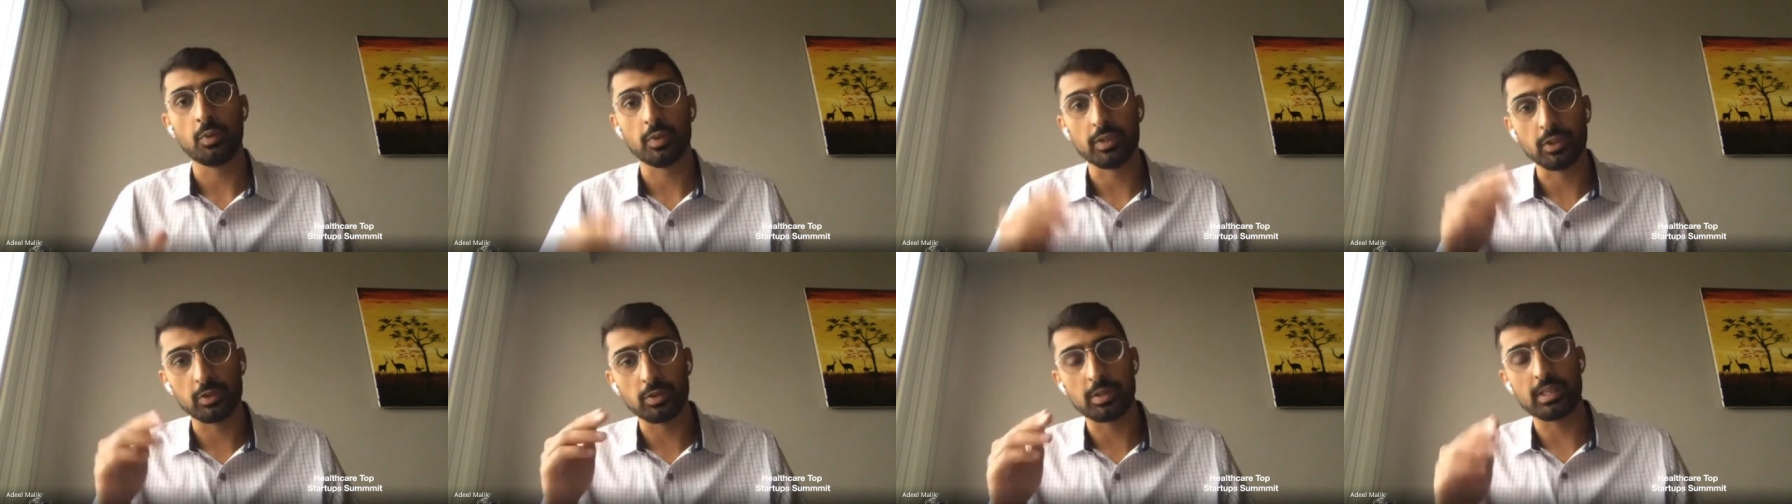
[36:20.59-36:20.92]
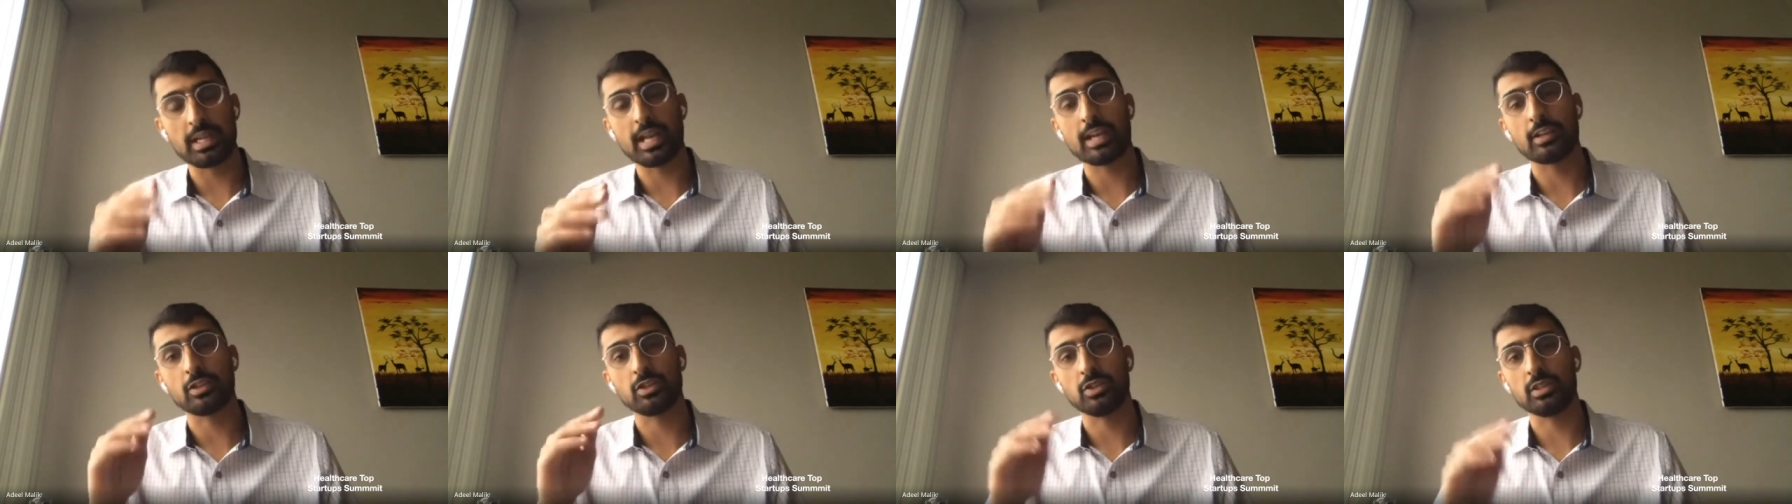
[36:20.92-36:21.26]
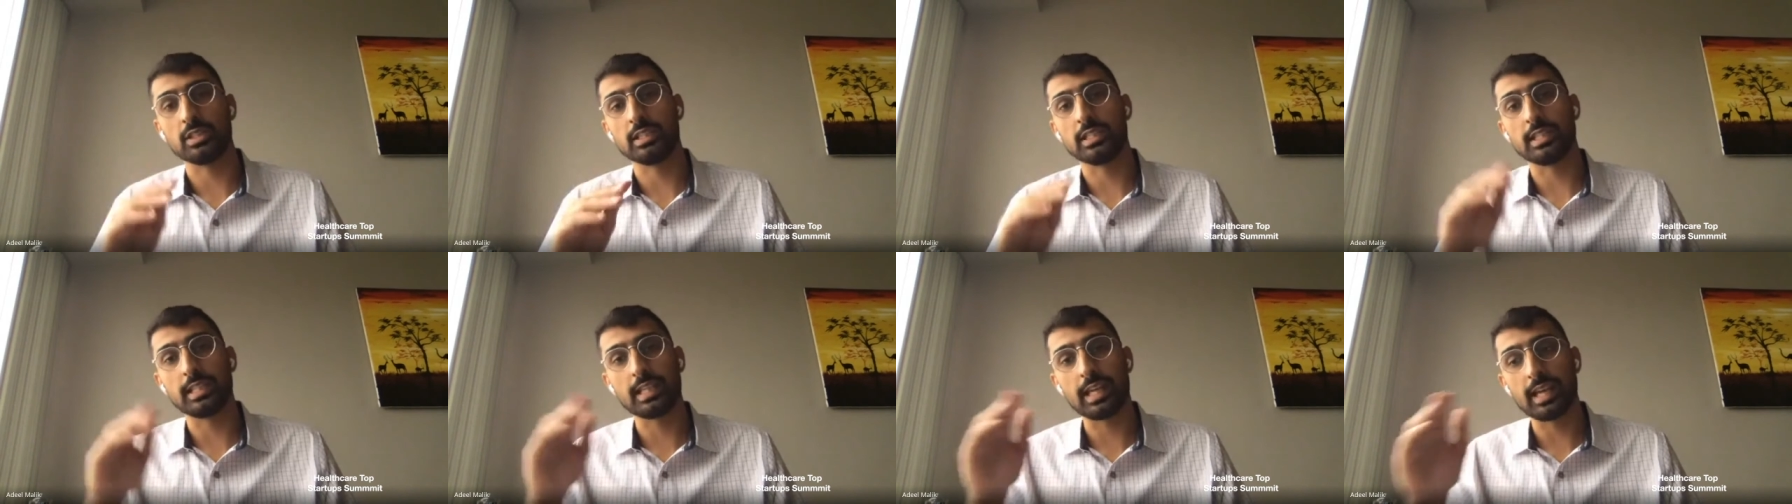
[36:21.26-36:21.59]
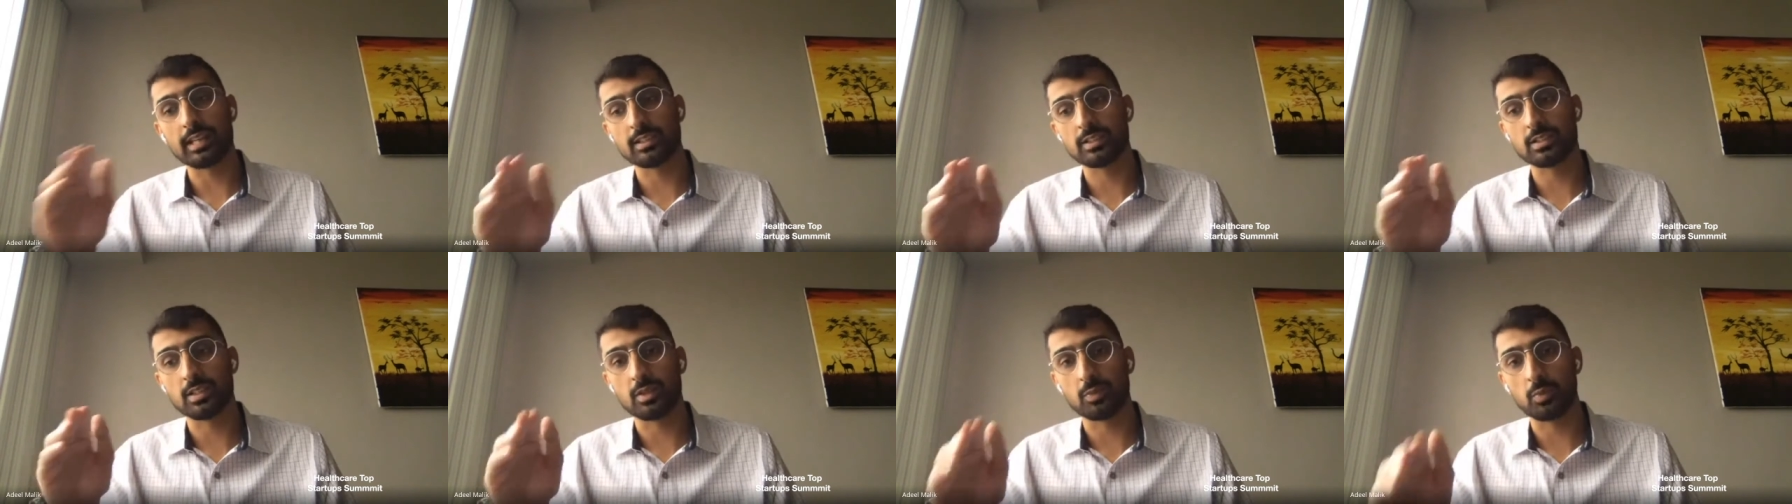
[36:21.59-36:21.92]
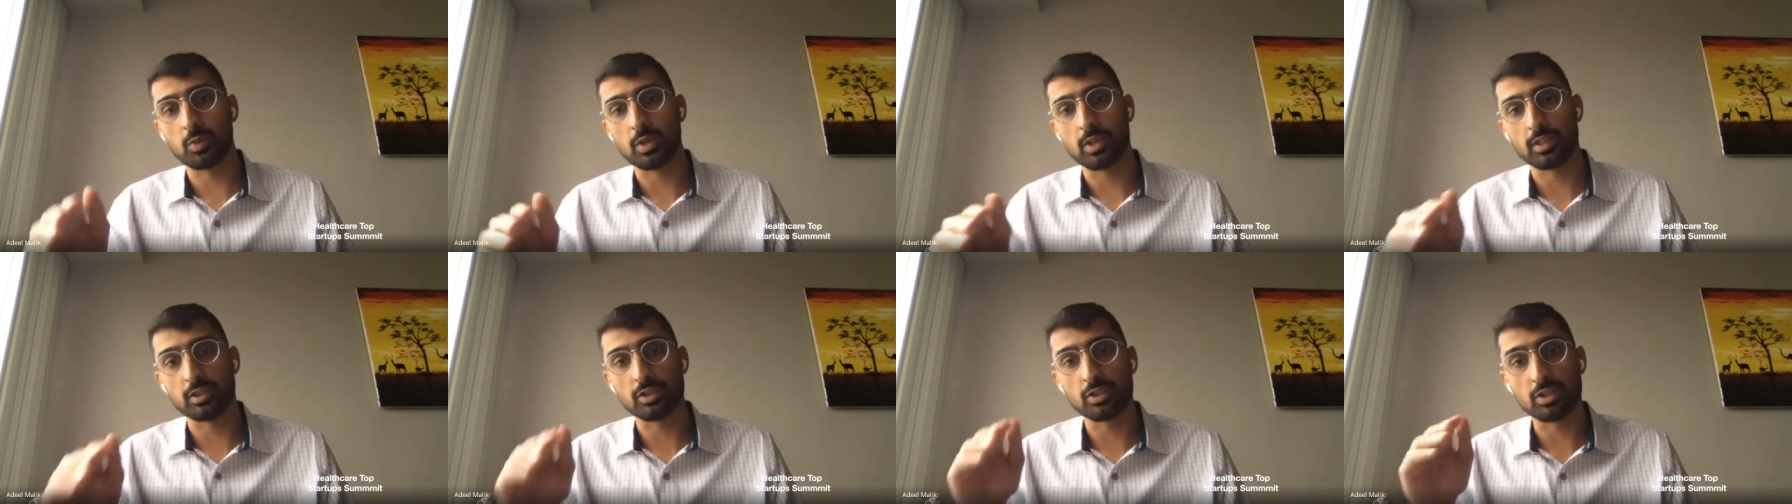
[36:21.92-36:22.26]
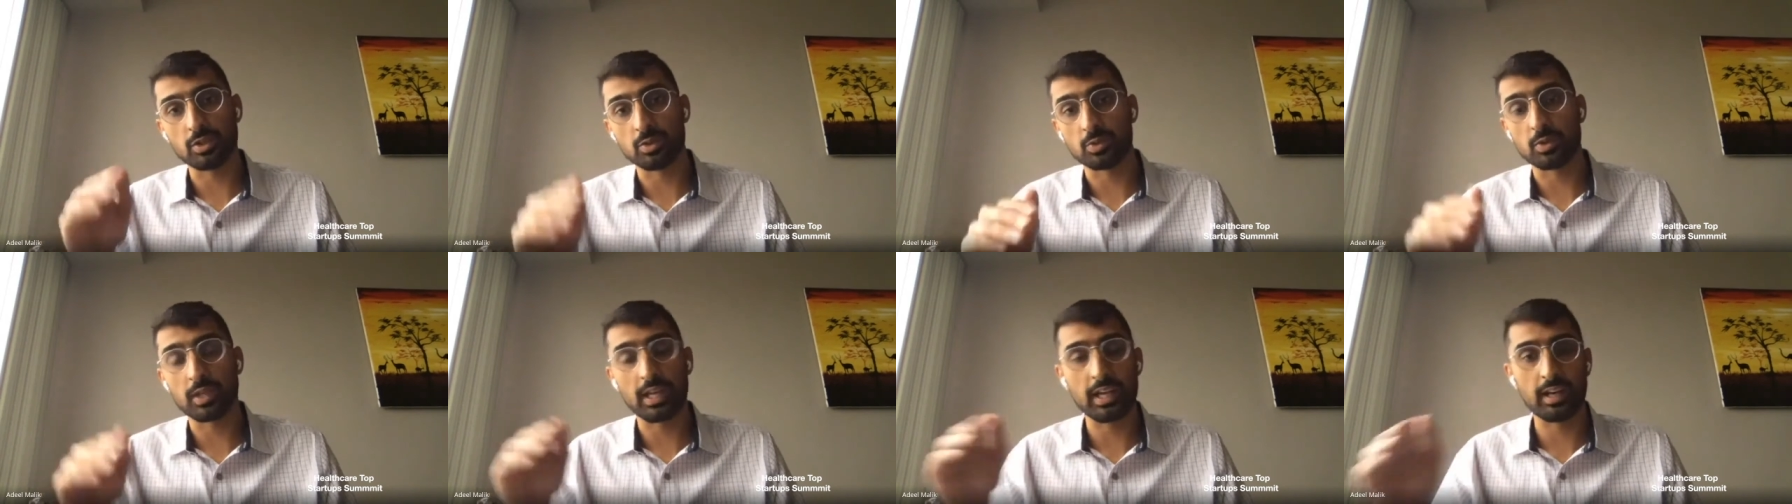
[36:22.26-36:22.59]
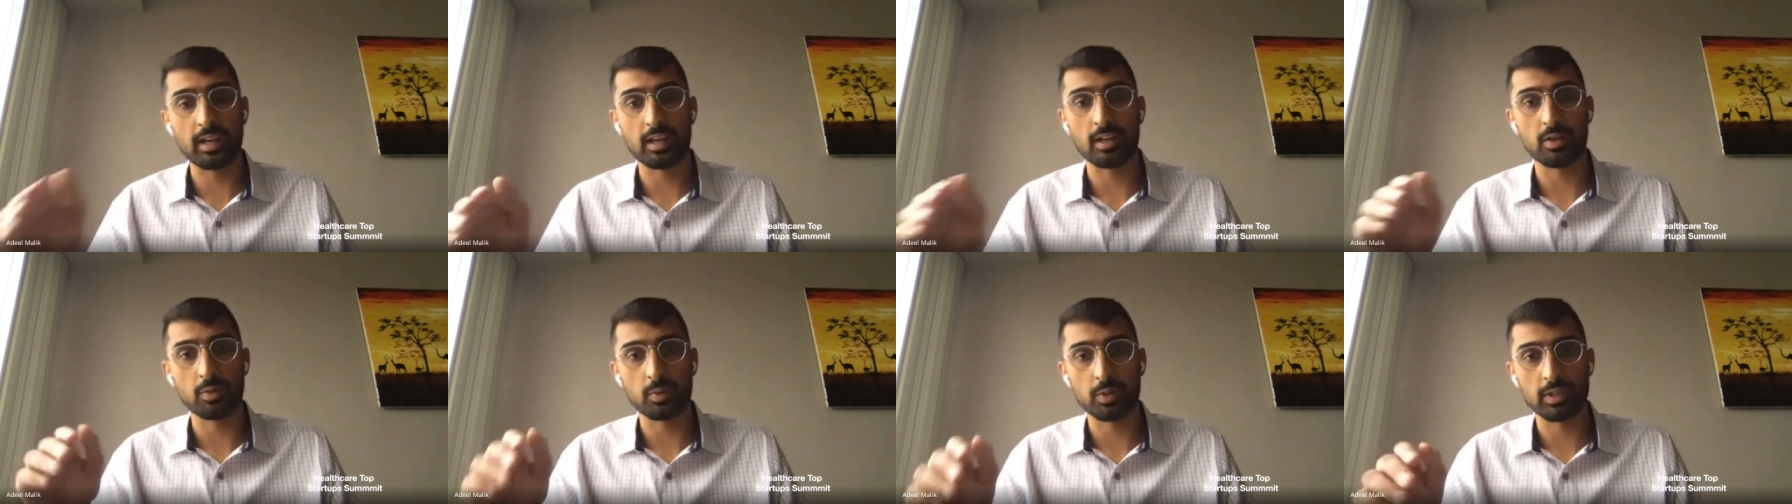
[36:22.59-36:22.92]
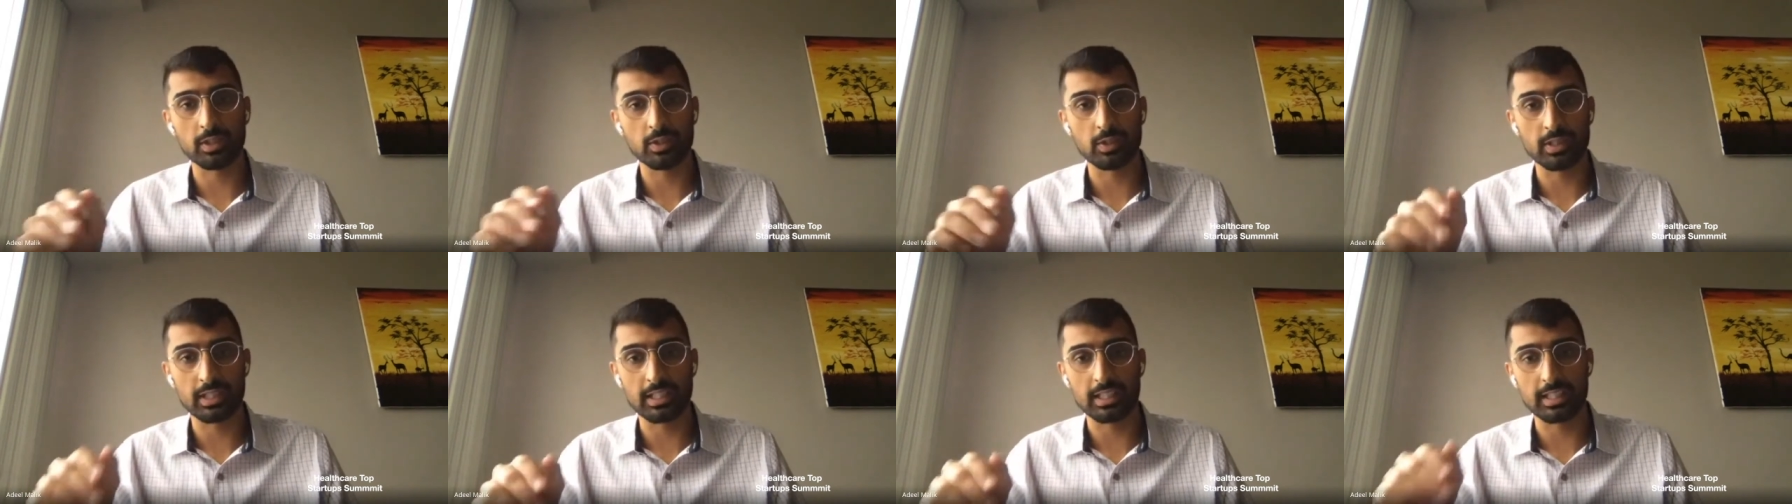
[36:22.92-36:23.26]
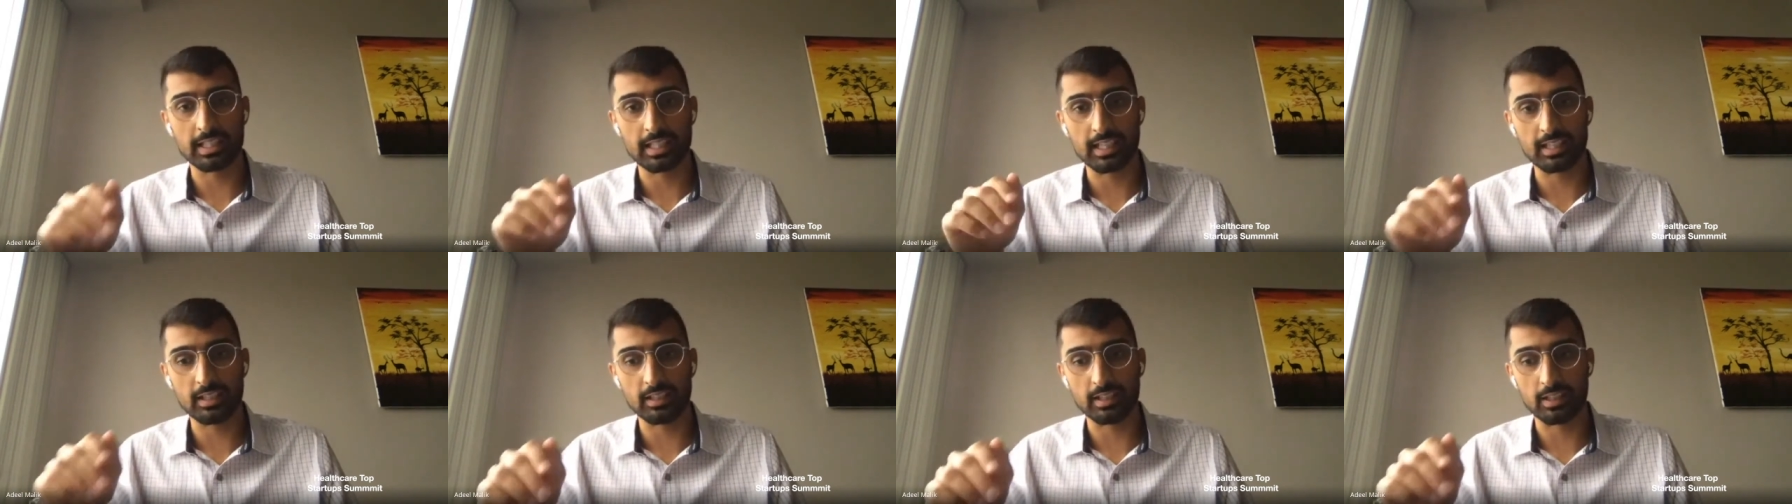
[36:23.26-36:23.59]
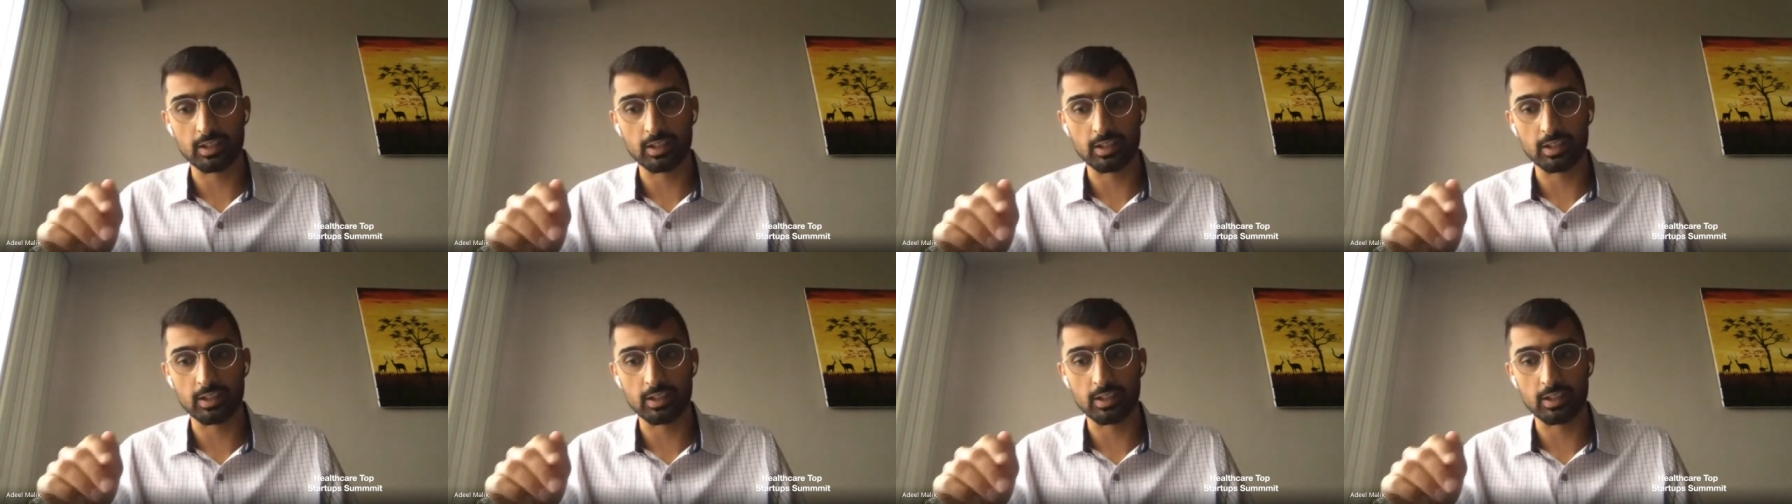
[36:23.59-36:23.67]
when you can actually get someone to care, when you can,